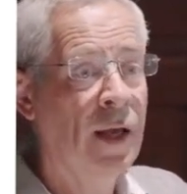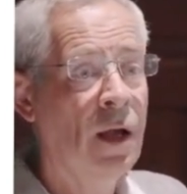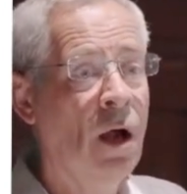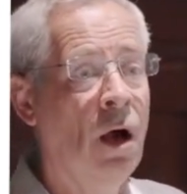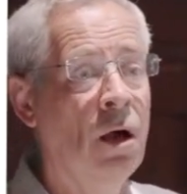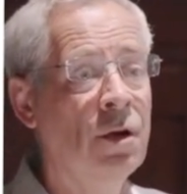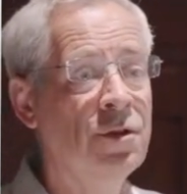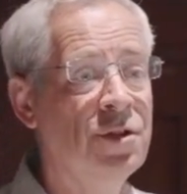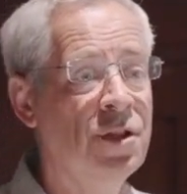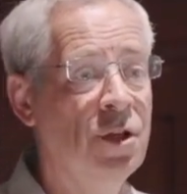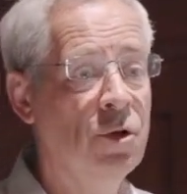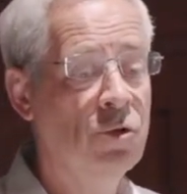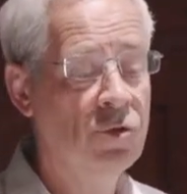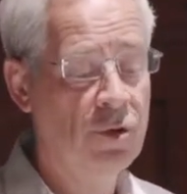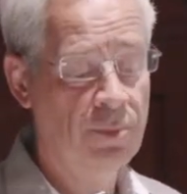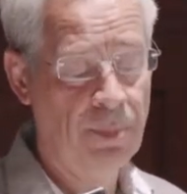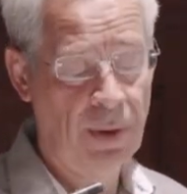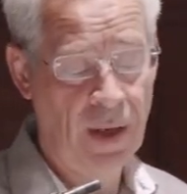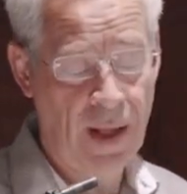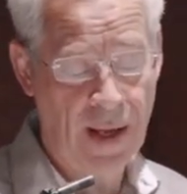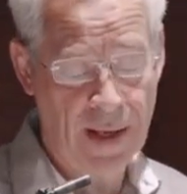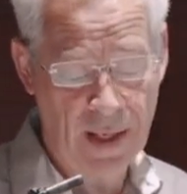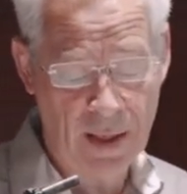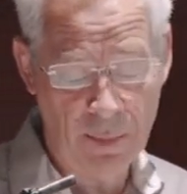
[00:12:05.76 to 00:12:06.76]
can't children
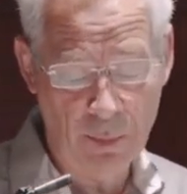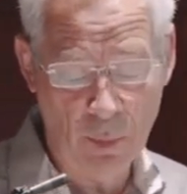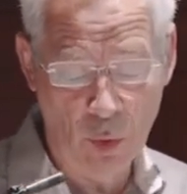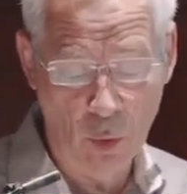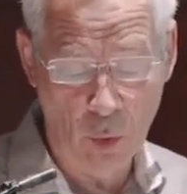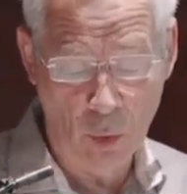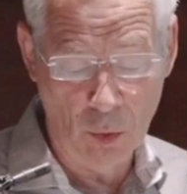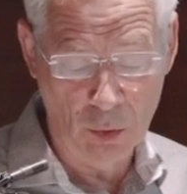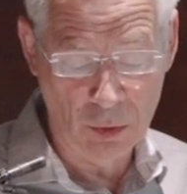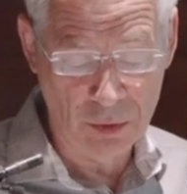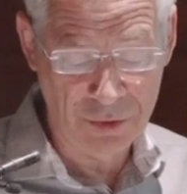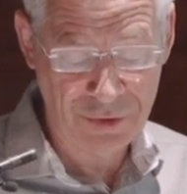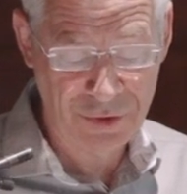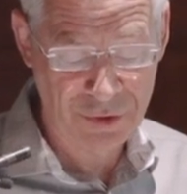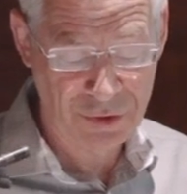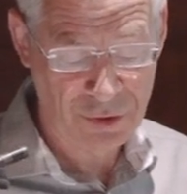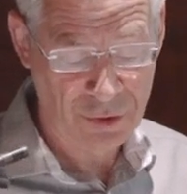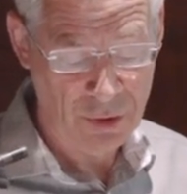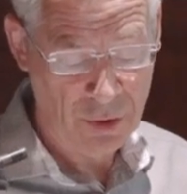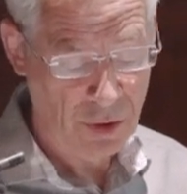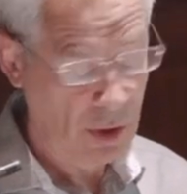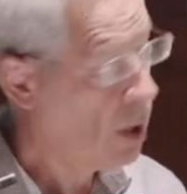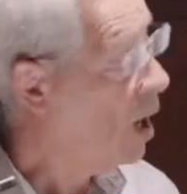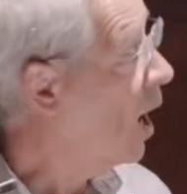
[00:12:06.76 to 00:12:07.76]
play in
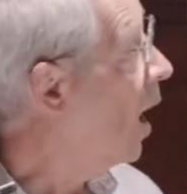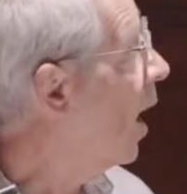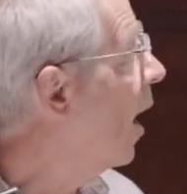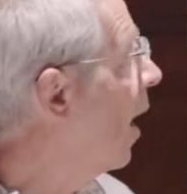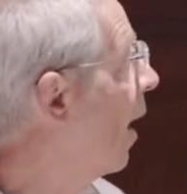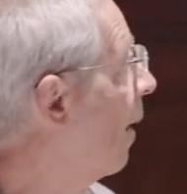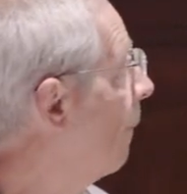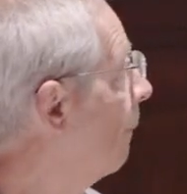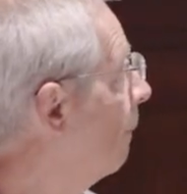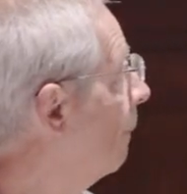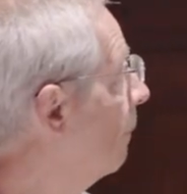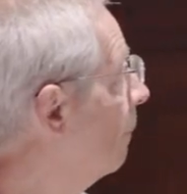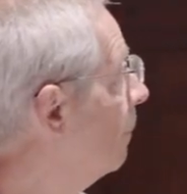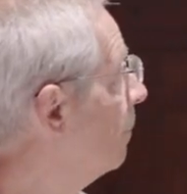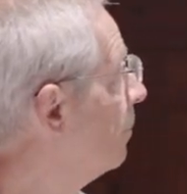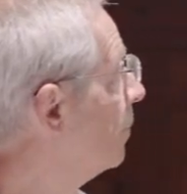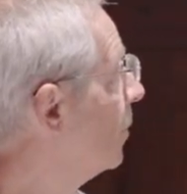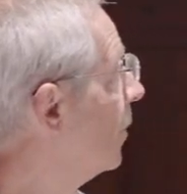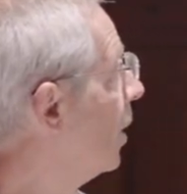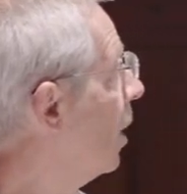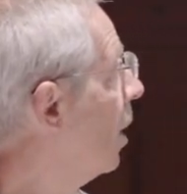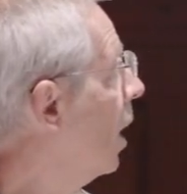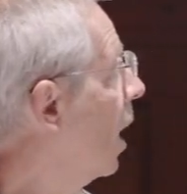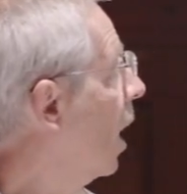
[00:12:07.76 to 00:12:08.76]
malls?
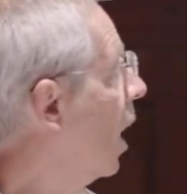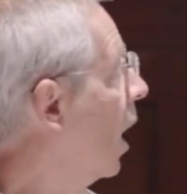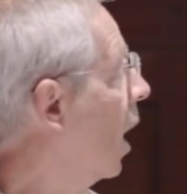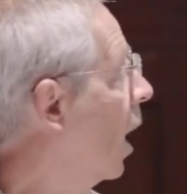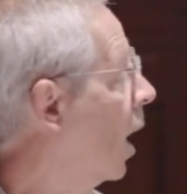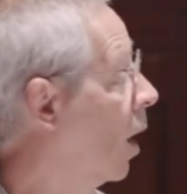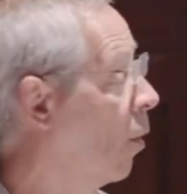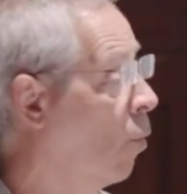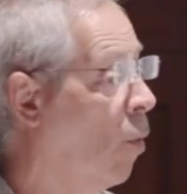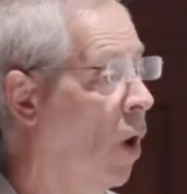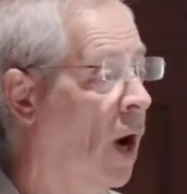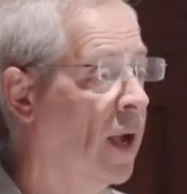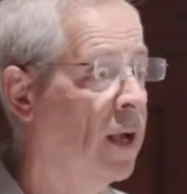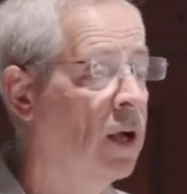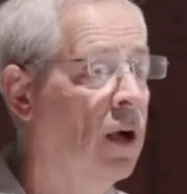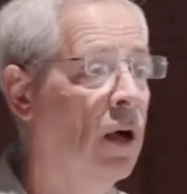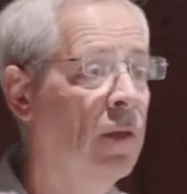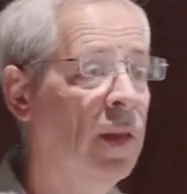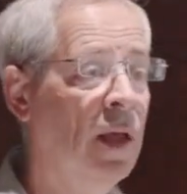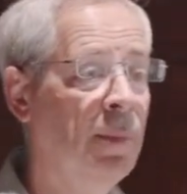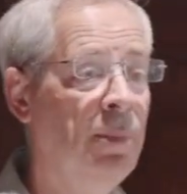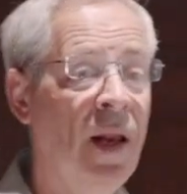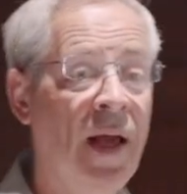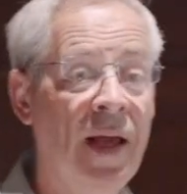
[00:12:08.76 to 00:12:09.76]
Why
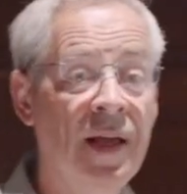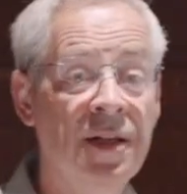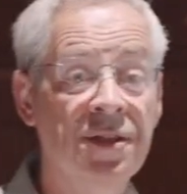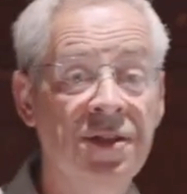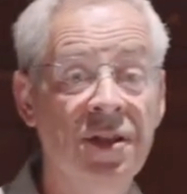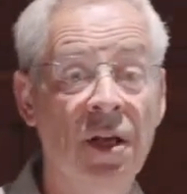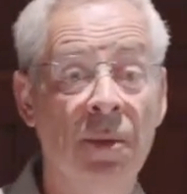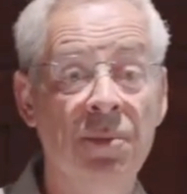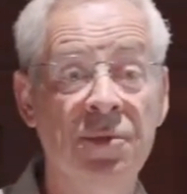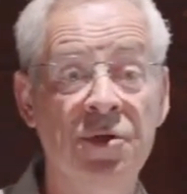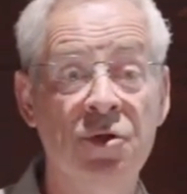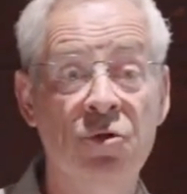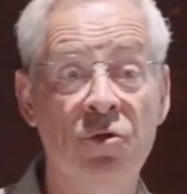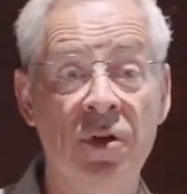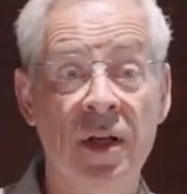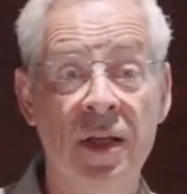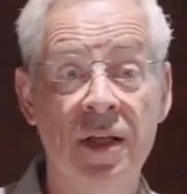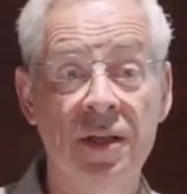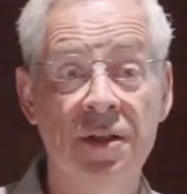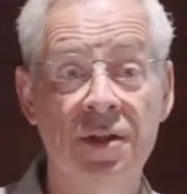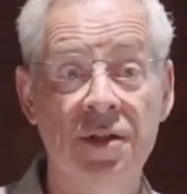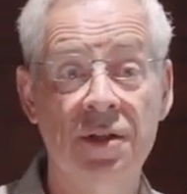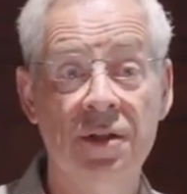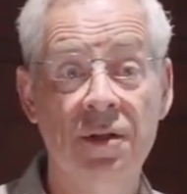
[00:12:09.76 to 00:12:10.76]
can't they play in some
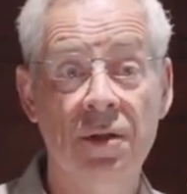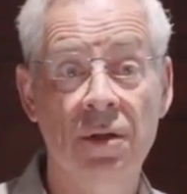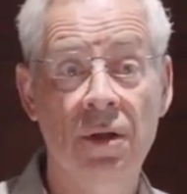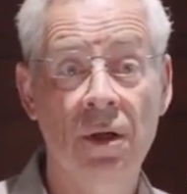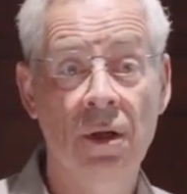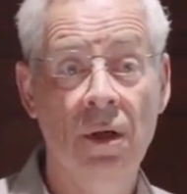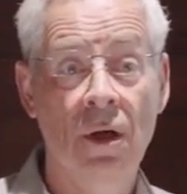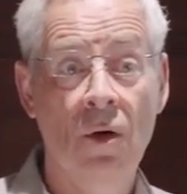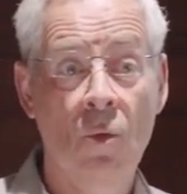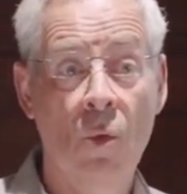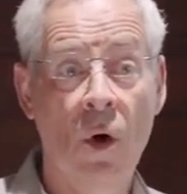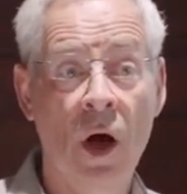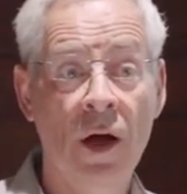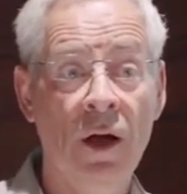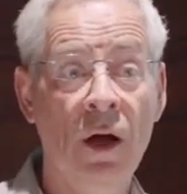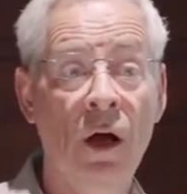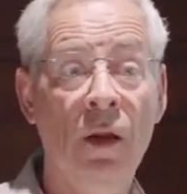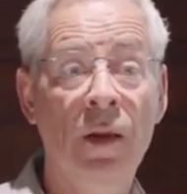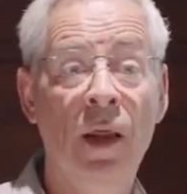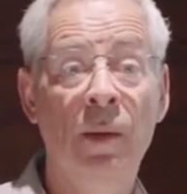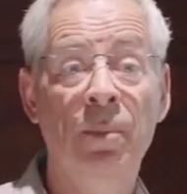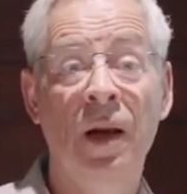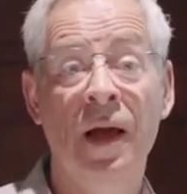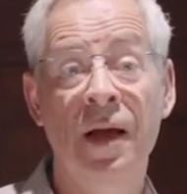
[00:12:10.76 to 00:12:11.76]
streets? Why
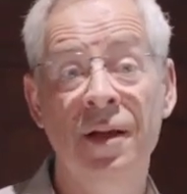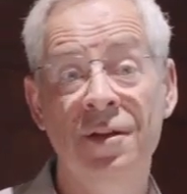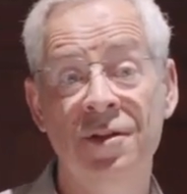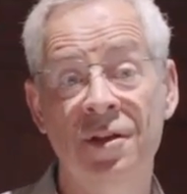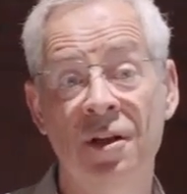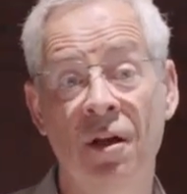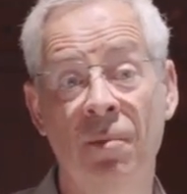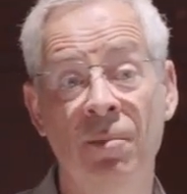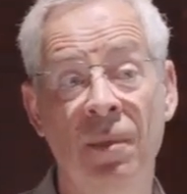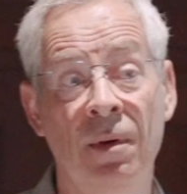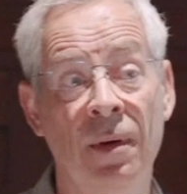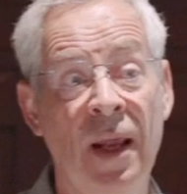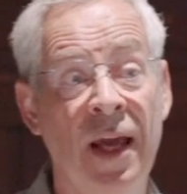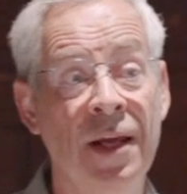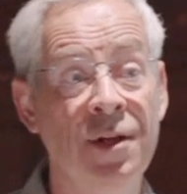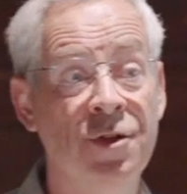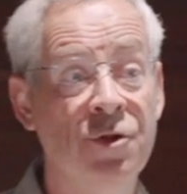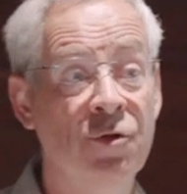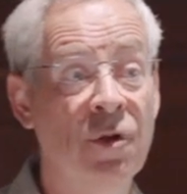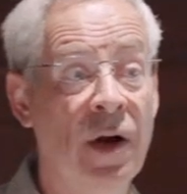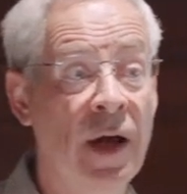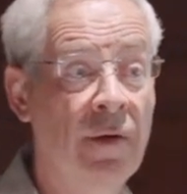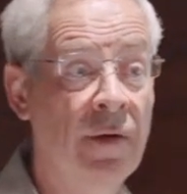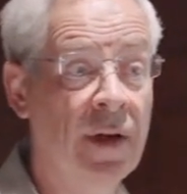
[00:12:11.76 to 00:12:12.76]
can't they play in some
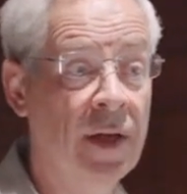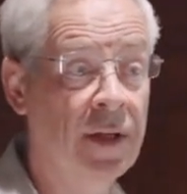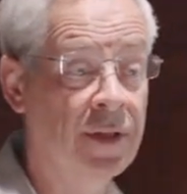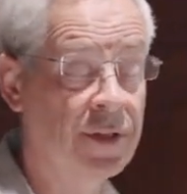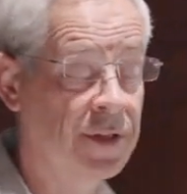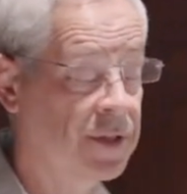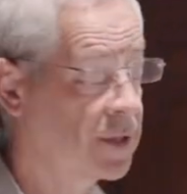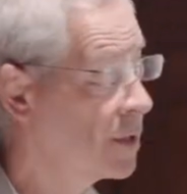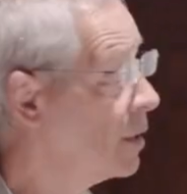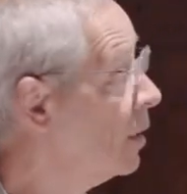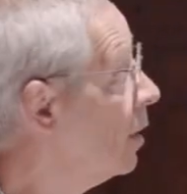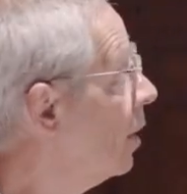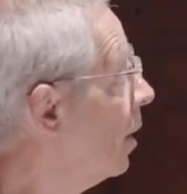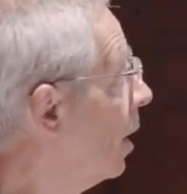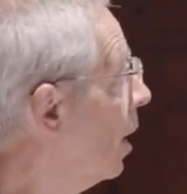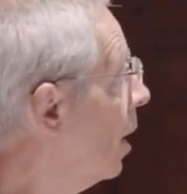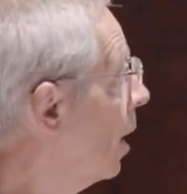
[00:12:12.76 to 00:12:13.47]
nature areas?